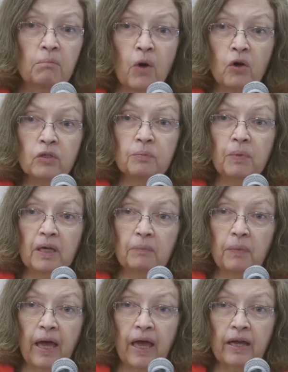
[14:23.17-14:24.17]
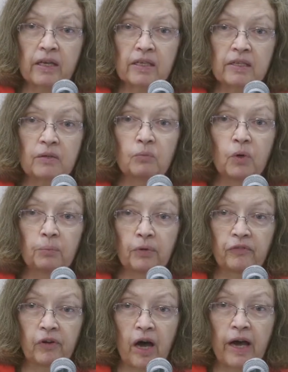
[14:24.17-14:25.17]
most big banks were
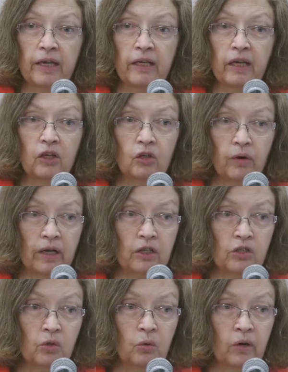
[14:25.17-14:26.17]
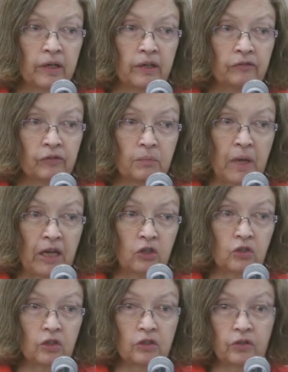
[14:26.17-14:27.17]
providing credit score
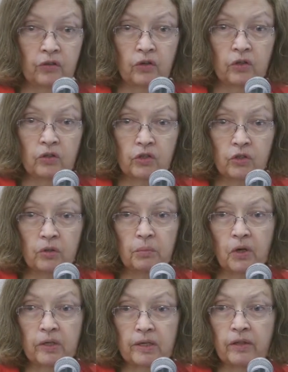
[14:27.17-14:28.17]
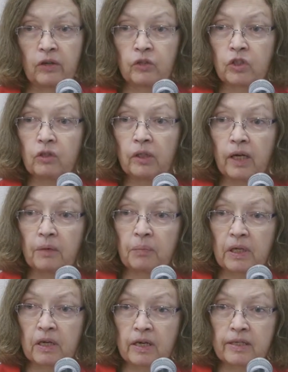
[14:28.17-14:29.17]
information to their consumers. And they're doing it
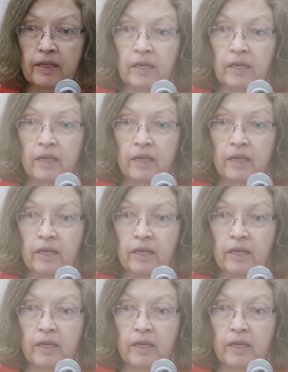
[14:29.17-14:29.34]
because